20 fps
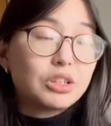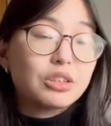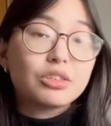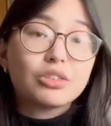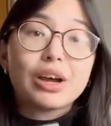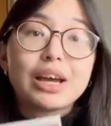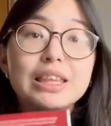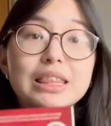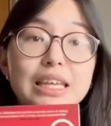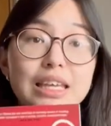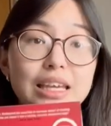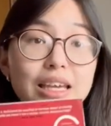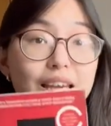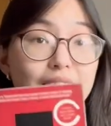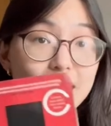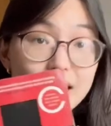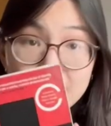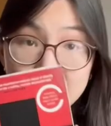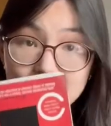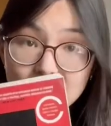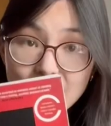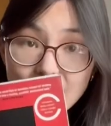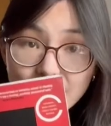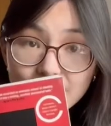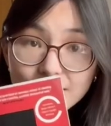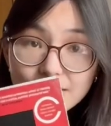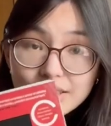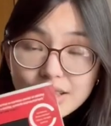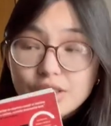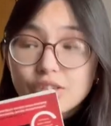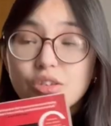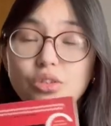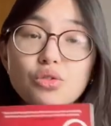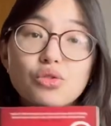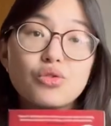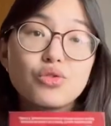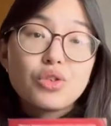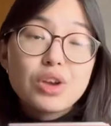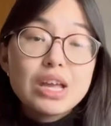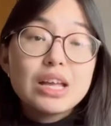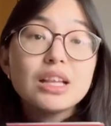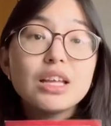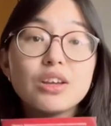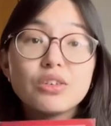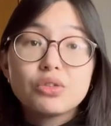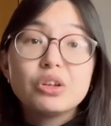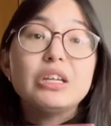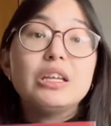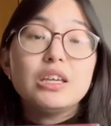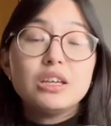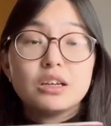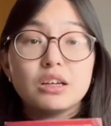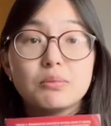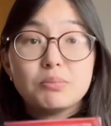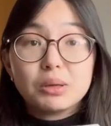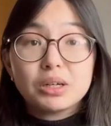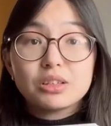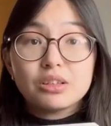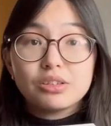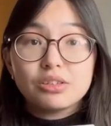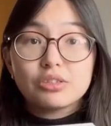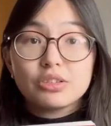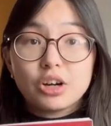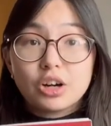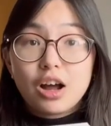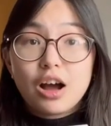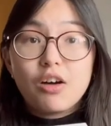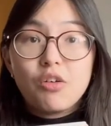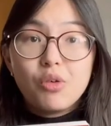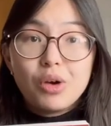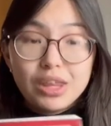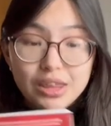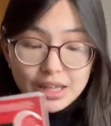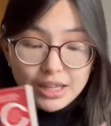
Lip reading: So I think this is a really, really good book to start off with.